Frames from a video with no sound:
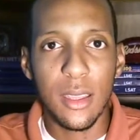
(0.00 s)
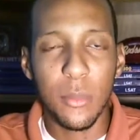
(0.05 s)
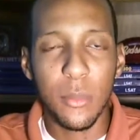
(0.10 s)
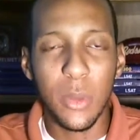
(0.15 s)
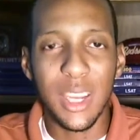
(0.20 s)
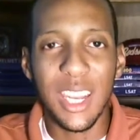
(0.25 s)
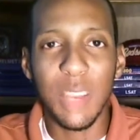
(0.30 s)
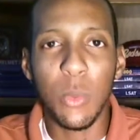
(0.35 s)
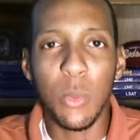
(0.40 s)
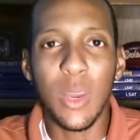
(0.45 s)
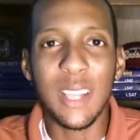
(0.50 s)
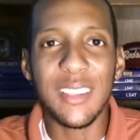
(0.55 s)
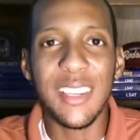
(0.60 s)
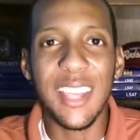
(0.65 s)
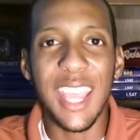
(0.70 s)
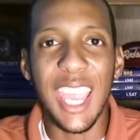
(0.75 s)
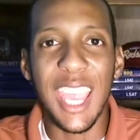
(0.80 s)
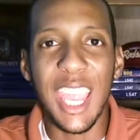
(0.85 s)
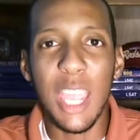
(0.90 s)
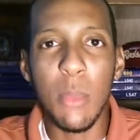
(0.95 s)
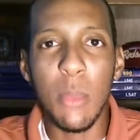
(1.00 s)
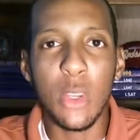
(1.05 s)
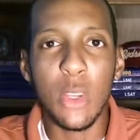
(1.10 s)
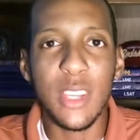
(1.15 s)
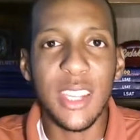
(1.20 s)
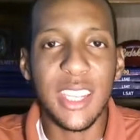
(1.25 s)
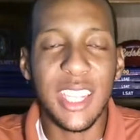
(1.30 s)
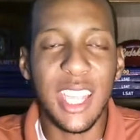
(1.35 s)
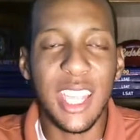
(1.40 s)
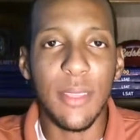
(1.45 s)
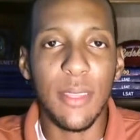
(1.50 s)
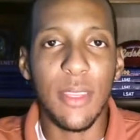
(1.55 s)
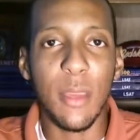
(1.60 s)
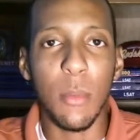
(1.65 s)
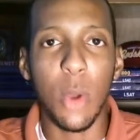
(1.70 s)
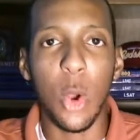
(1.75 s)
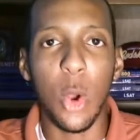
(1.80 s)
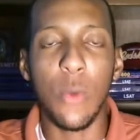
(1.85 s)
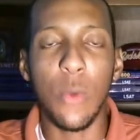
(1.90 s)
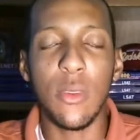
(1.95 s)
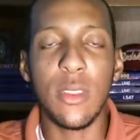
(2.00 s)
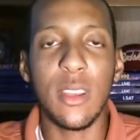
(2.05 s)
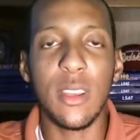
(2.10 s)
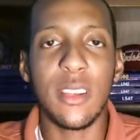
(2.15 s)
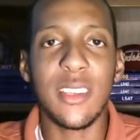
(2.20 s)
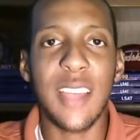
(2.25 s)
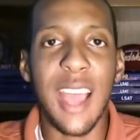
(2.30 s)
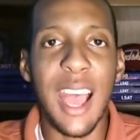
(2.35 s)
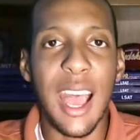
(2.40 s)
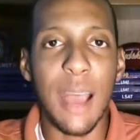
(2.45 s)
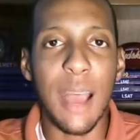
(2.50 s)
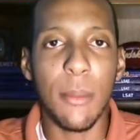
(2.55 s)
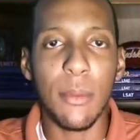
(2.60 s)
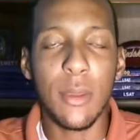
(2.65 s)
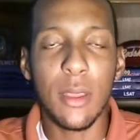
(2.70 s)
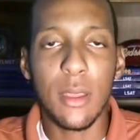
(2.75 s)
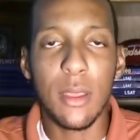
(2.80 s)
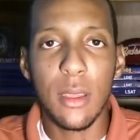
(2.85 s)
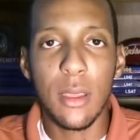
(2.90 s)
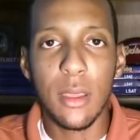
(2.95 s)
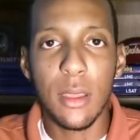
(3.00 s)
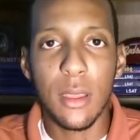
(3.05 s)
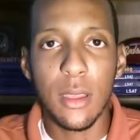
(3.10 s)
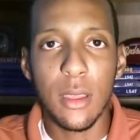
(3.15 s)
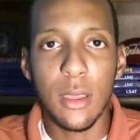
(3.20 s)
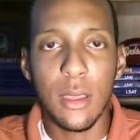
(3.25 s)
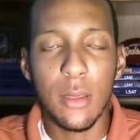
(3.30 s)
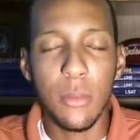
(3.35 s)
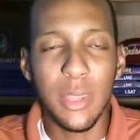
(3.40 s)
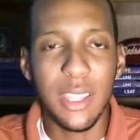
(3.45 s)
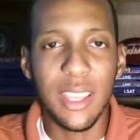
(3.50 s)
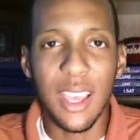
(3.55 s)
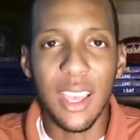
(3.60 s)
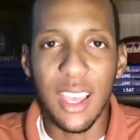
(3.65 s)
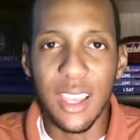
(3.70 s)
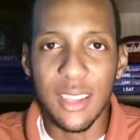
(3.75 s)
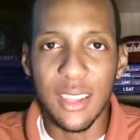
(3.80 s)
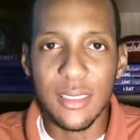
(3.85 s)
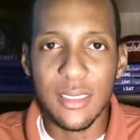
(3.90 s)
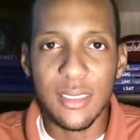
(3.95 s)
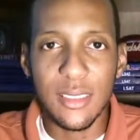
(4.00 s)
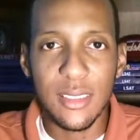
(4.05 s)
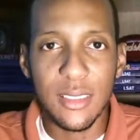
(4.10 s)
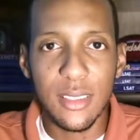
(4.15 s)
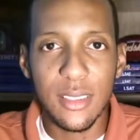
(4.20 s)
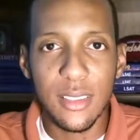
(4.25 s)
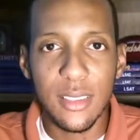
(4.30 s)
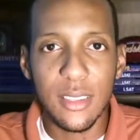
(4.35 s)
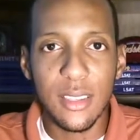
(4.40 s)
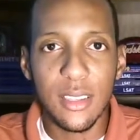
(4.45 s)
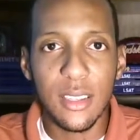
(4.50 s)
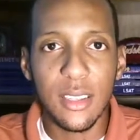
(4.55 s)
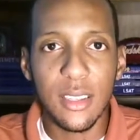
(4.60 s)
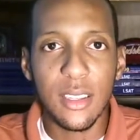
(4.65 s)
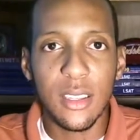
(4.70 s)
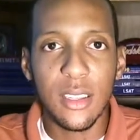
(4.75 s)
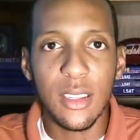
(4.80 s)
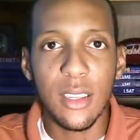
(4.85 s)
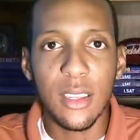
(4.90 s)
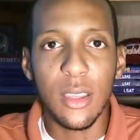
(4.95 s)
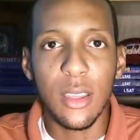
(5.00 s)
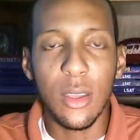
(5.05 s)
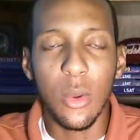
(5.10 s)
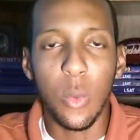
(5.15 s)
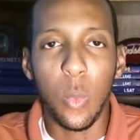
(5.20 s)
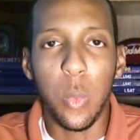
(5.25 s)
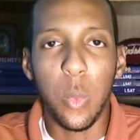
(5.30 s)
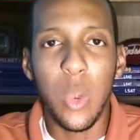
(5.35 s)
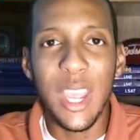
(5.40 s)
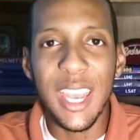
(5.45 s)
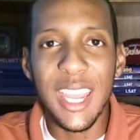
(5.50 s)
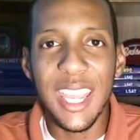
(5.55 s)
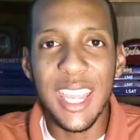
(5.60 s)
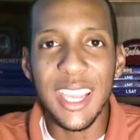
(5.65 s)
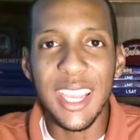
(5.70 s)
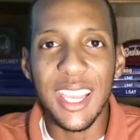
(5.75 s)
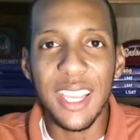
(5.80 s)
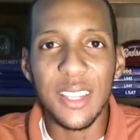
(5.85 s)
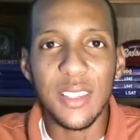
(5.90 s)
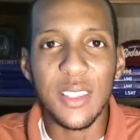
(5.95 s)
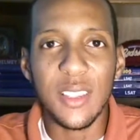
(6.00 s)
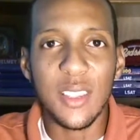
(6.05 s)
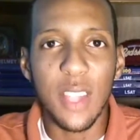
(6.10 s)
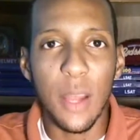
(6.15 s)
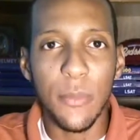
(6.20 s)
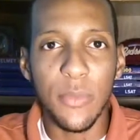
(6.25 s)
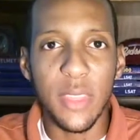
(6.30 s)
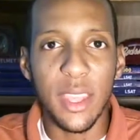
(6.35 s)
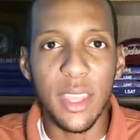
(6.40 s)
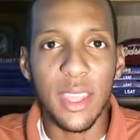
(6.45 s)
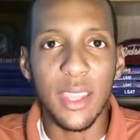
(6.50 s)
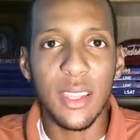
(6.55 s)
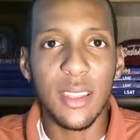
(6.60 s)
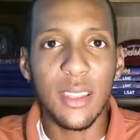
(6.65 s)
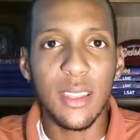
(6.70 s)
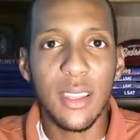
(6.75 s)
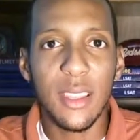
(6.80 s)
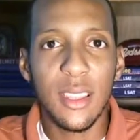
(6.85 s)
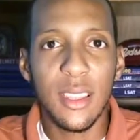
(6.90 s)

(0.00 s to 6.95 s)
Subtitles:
But it wasn't able to get them over the top because winning is something